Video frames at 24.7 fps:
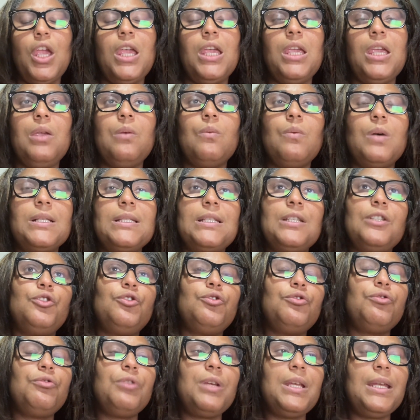he wasn't
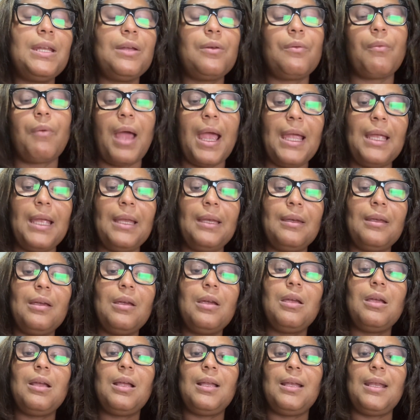treated right
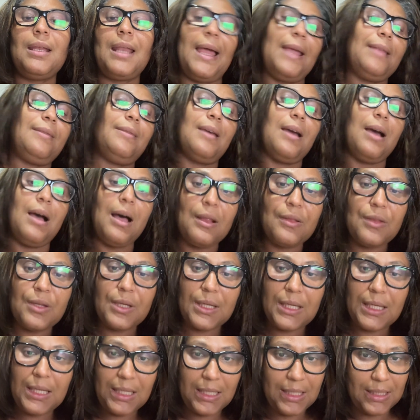like the other
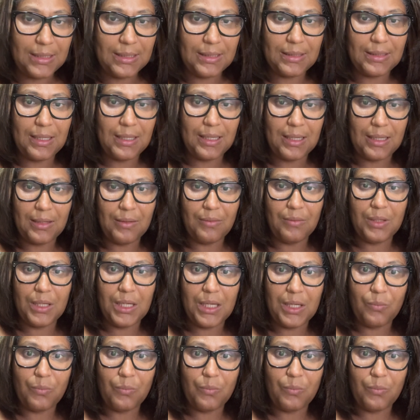kids that